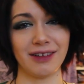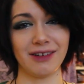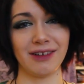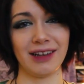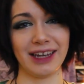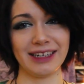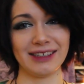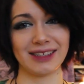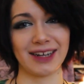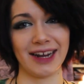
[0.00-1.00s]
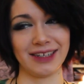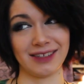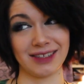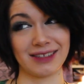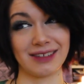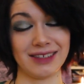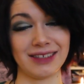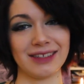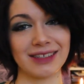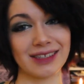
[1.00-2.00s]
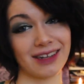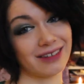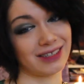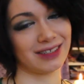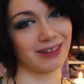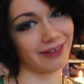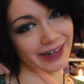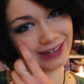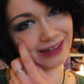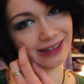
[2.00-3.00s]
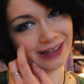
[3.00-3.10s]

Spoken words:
Your lady stash is kind of showing.